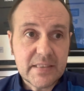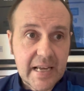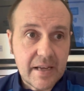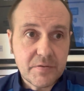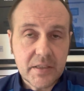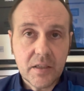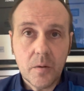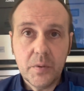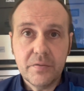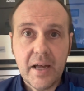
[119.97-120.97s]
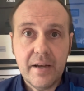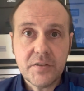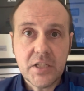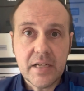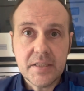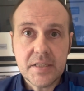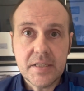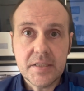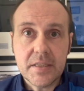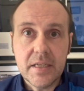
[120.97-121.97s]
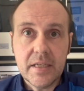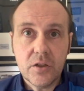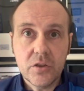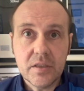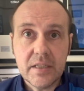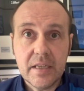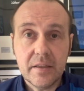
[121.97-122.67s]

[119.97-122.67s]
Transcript: Tav had a couple of half chances that he couldn't take.